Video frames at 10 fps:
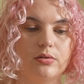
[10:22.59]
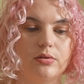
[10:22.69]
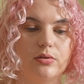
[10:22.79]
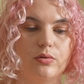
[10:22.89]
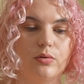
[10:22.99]

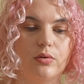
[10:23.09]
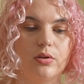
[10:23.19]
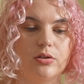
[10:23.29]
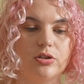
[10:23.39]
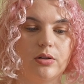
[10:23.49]
to
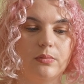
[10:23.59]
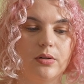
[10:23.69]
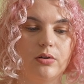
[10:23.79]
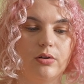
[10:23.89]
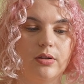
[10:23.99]
the
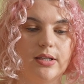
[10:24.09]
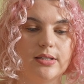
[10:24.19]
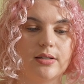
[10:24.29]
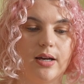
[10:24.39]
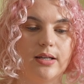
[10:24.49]
gentleman on
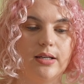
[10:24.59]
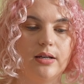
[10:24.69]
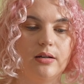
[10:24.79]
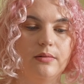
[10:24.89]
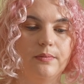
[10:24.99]
this side
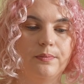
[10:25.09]
here.